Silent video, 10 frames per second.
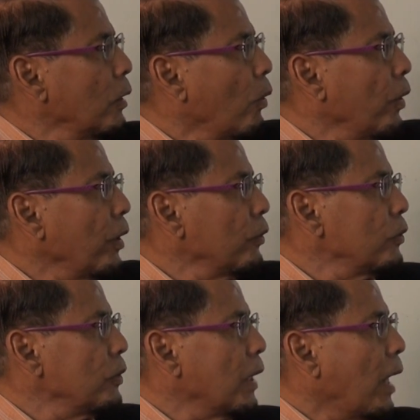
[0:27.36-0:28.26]
going
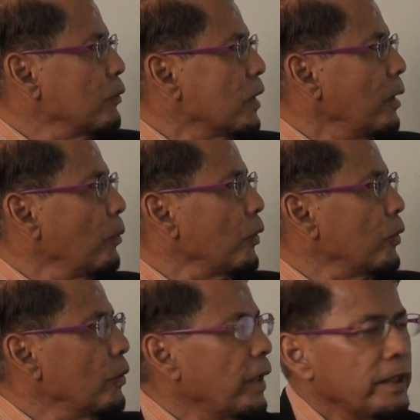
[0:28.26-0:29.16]
on to the counseling
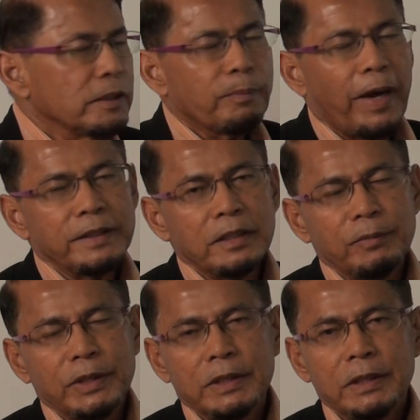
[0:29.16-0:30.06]
module, that is
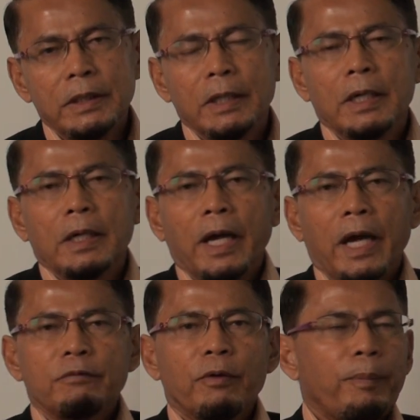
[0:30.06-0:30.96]
Pi-CBT.
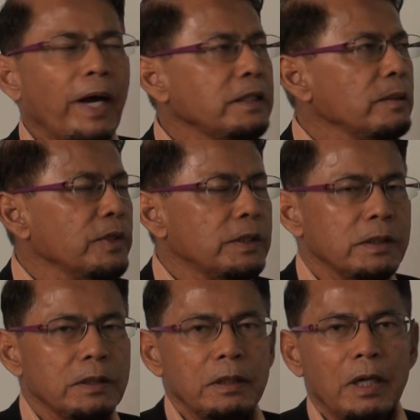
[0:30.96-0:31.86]
And for
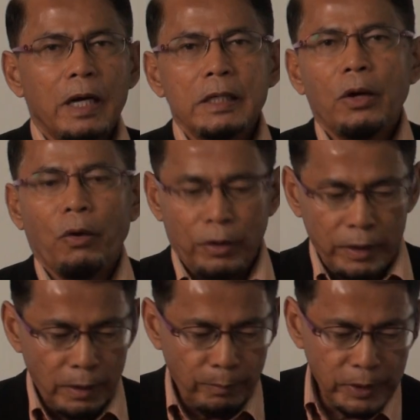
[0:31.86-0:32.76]
Pi-CBT, earlier
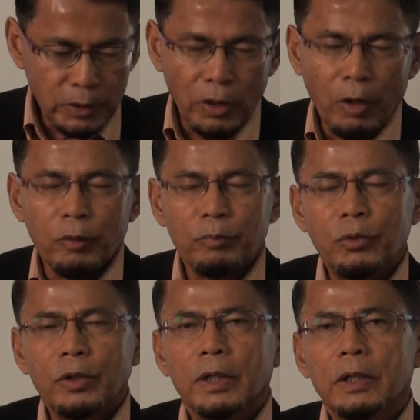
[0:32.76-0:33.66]
on, based on our
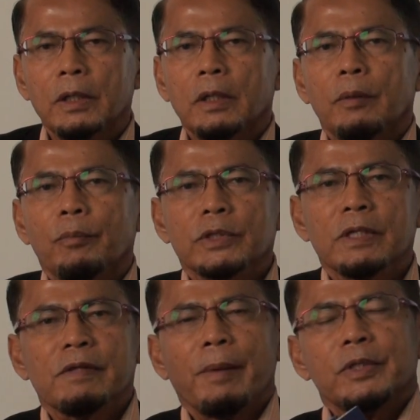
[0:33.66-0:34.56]
book
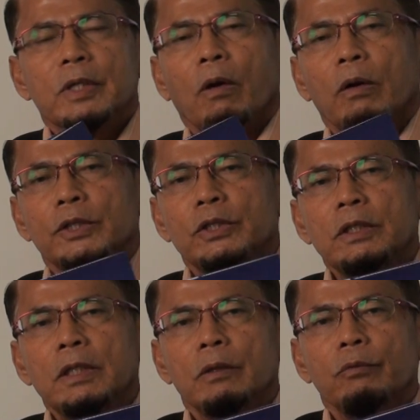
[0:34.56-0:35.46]
Positive Islamic
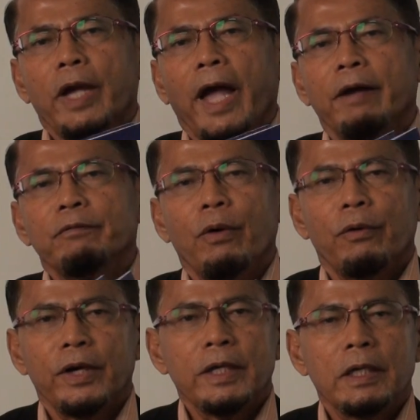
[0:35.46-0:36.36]
Psychology, we have
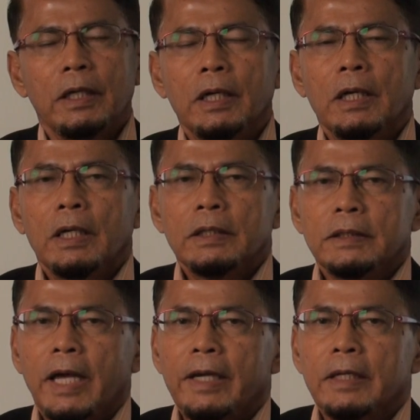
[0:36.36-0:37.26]
already
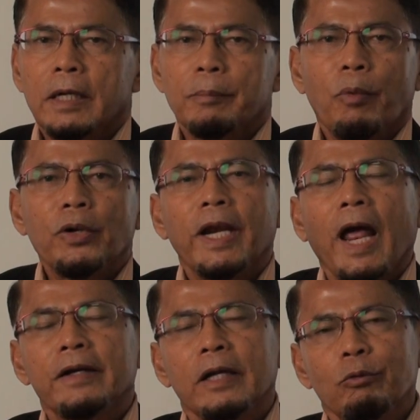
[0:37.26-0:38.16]
done more than
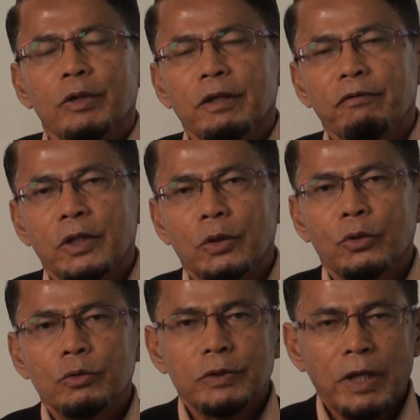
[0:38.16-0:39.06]
120
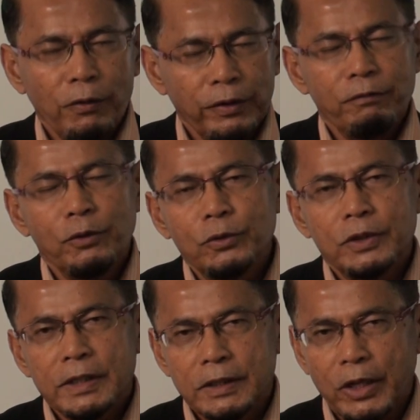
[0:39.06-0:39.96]
videos, which I'll review
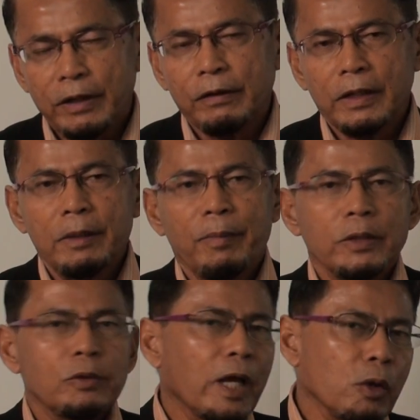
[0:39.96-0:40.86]
just generally,
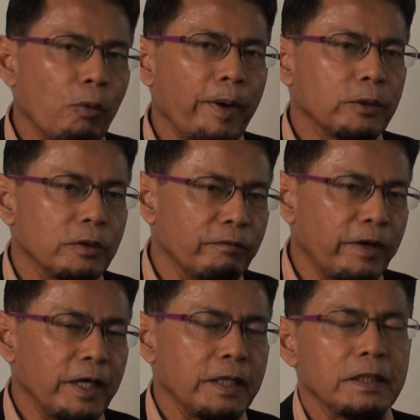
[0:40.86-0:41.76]
but you can go back to the
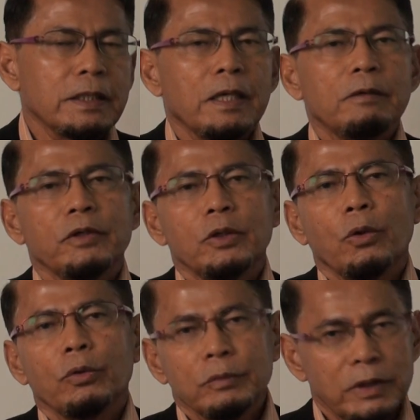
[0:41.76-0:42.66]
very detailed
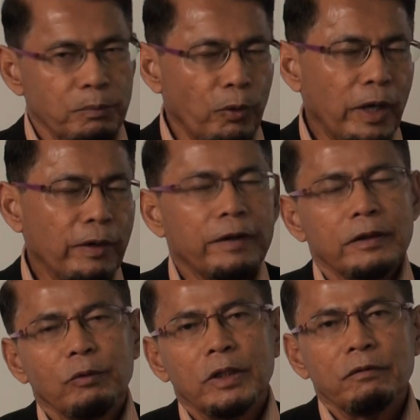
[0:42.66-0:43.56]
video. There's more than
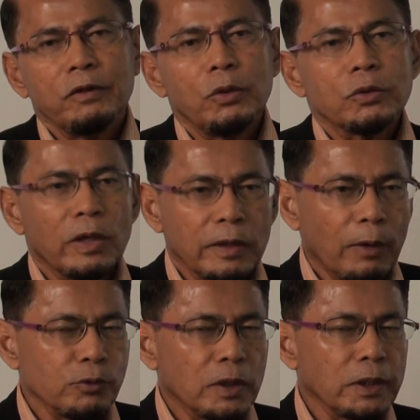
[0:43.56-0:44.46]
120 videos on
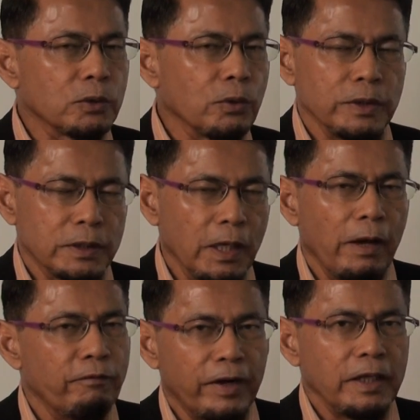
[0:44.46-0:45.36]
counseling, so it's
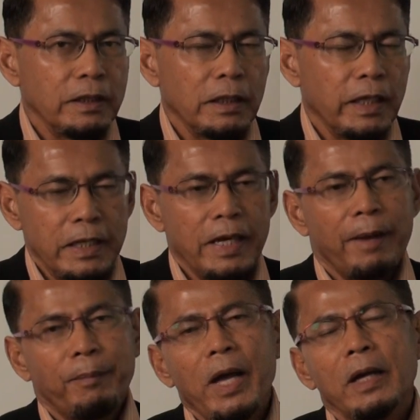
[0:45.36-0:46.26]
very
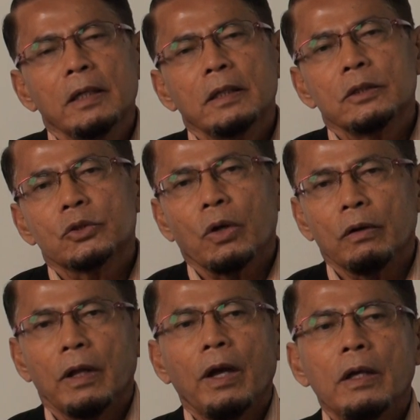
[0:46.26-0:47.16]
in-depth.
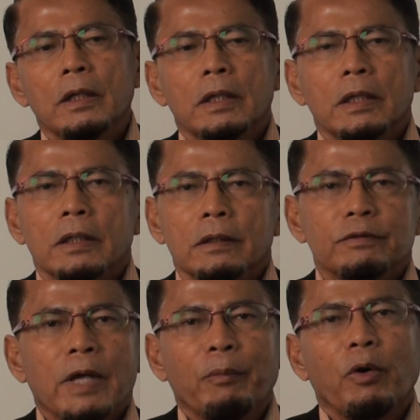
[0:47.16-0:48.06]
Inshallah,
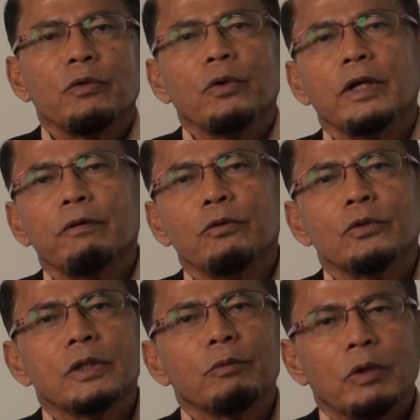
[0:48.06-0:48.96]
if some of you in the
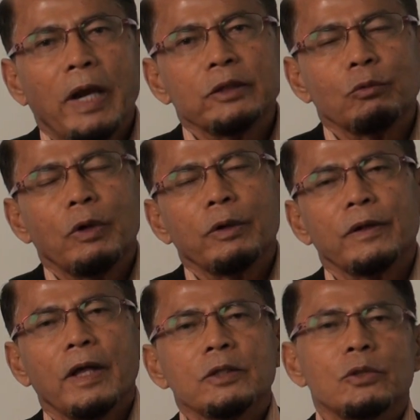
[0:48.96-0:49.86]
future would like to work
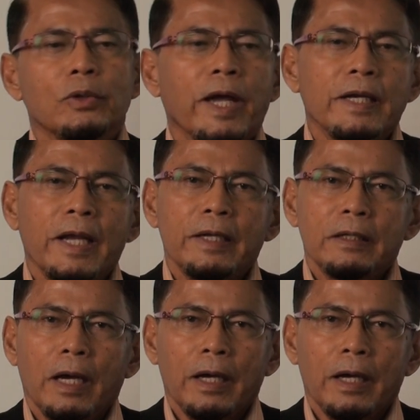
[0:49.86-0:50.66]
with us, you can then